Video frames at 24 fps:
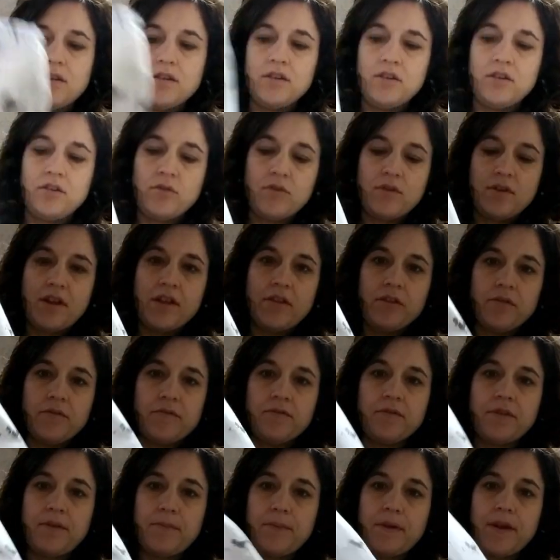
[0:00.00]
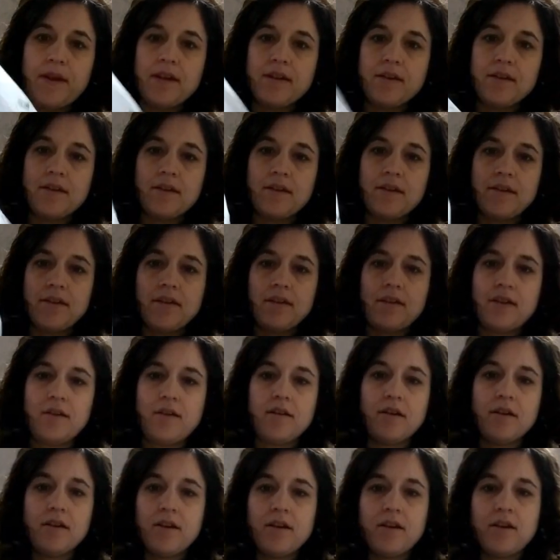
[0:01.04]
Do another flipping. Here
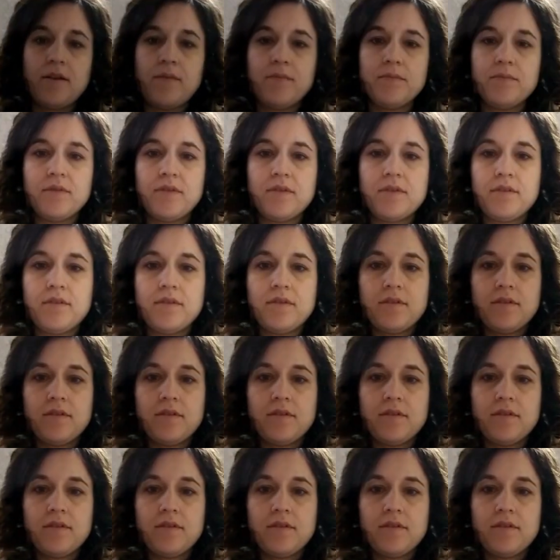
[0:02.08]
it comes.